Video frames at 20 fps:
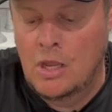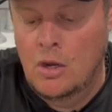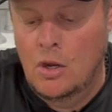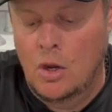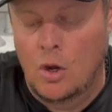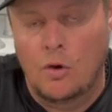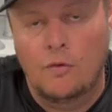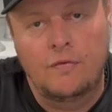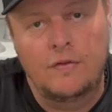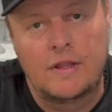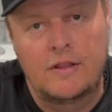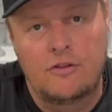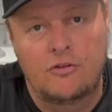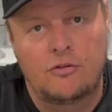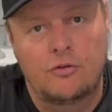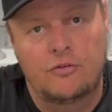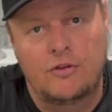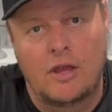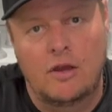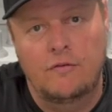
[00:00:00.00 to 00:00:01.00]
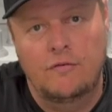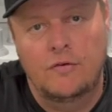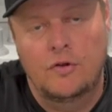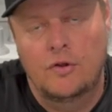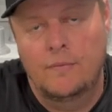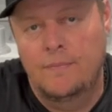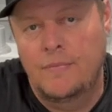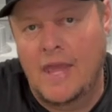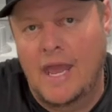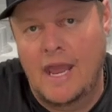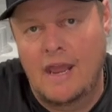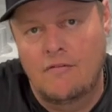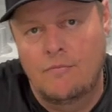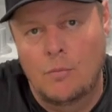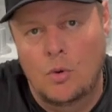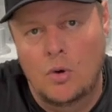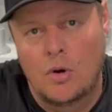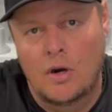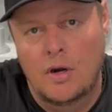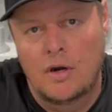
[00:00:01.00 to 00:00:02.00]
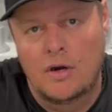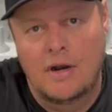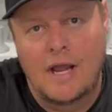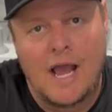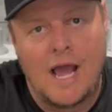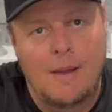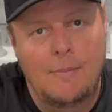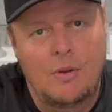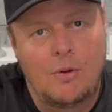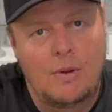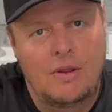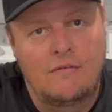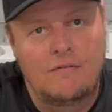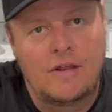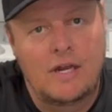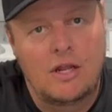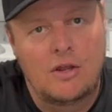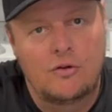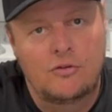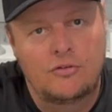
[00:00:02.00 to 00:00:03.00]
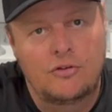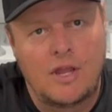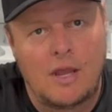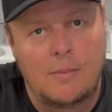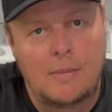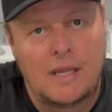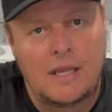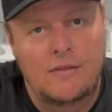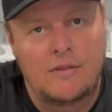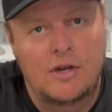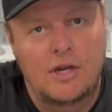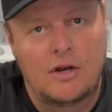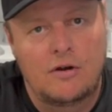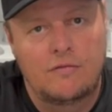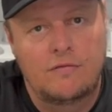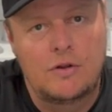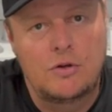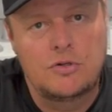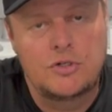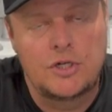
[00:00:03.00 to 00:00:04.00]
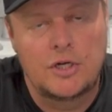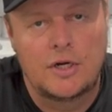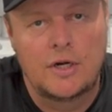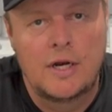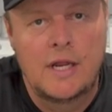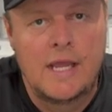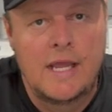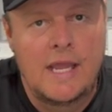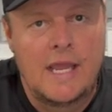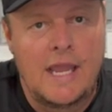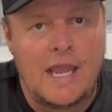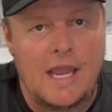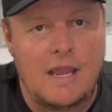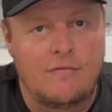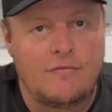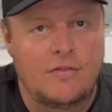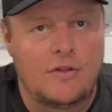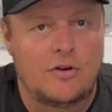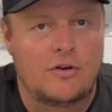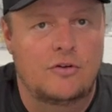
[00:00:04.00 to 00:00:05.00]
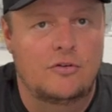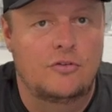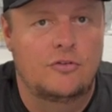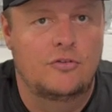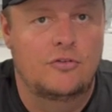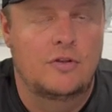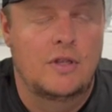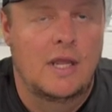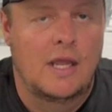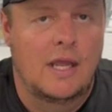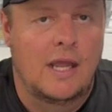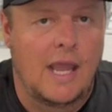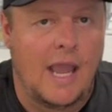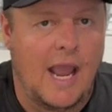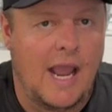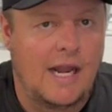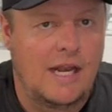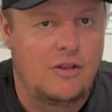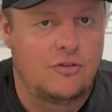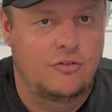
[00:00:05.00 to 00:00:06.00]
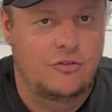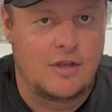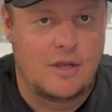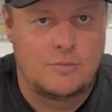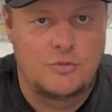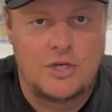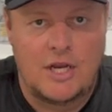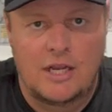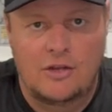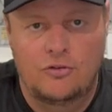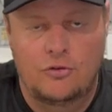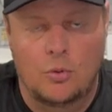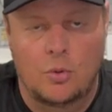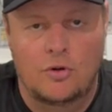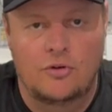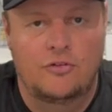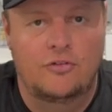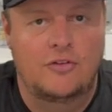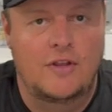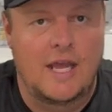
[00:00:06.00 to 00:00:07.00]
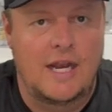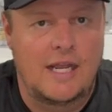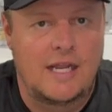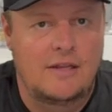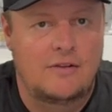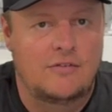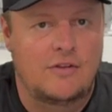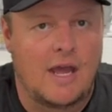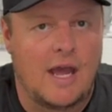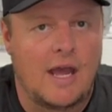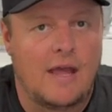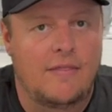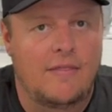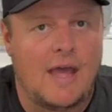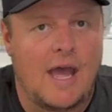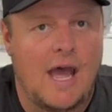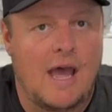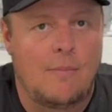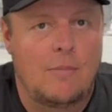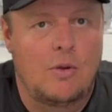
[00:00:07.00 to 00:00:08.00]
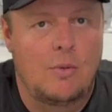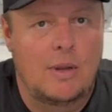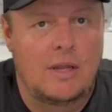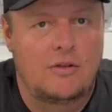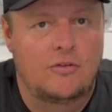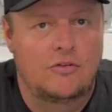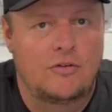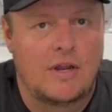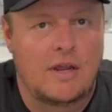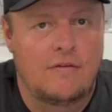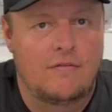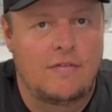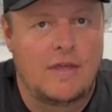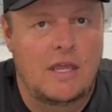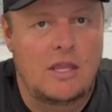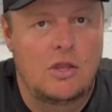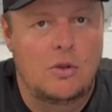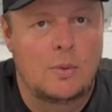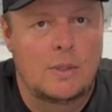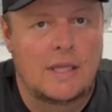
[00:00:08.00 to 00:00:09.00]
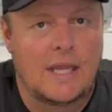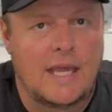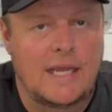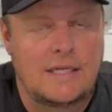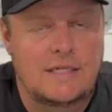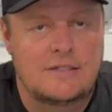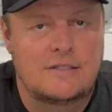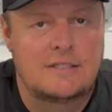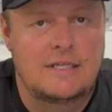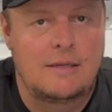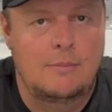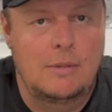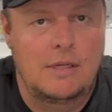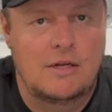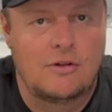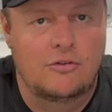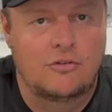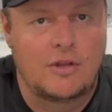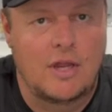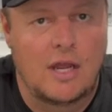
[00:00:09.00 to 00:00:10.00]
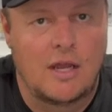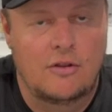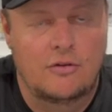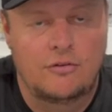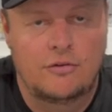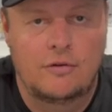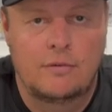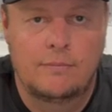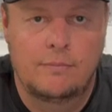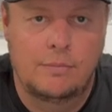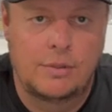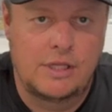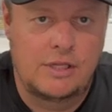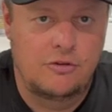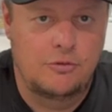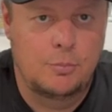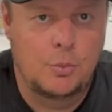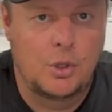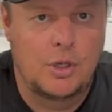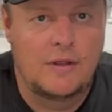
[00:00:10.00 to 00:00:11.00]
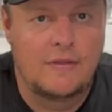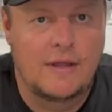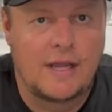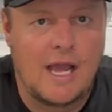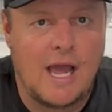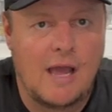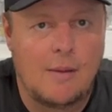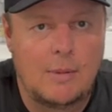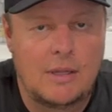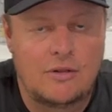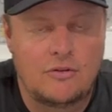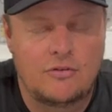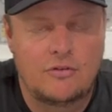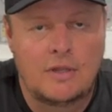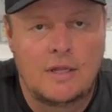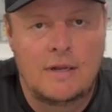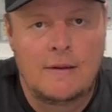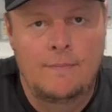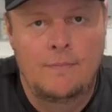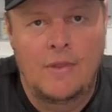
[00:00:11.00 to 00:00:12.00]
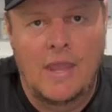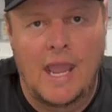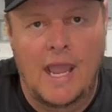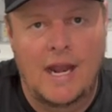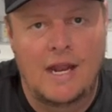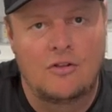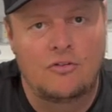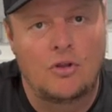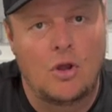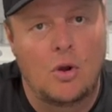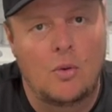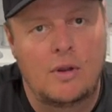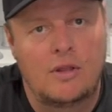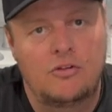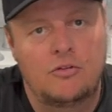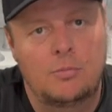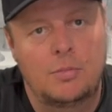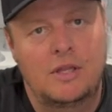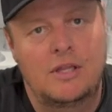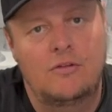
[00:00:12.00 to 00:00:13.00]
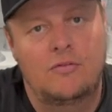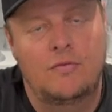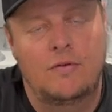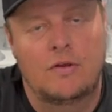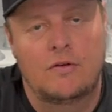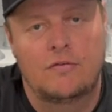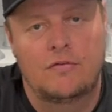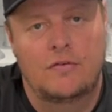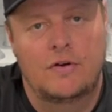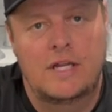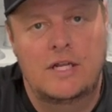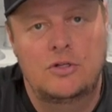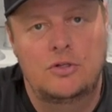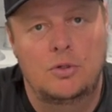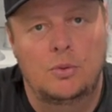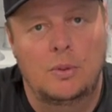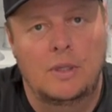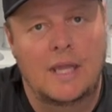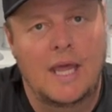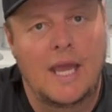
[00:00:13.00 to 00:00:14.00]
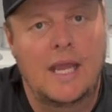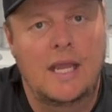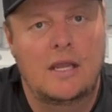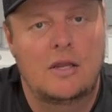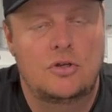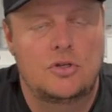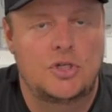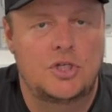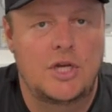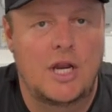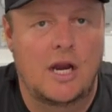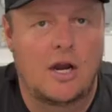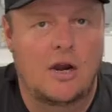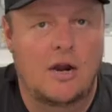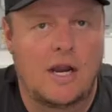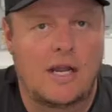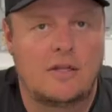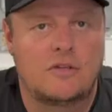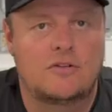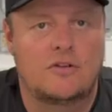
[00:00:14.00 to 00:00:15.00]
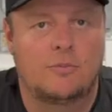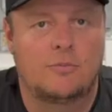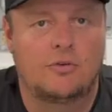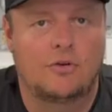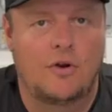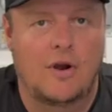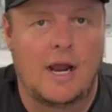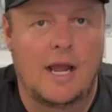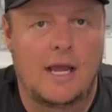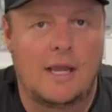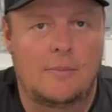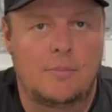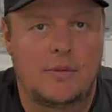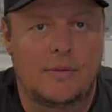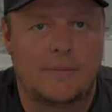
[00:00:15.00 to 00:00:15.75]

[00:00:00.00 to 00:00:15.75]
hopefully this was helpful. I have more hobbywing videos coming in the near future. If there's any subjects or settings on the hobbywing stuff that you would like to see me discuss, please put in the comments. And as always, please feel free to like, share, and subscribe.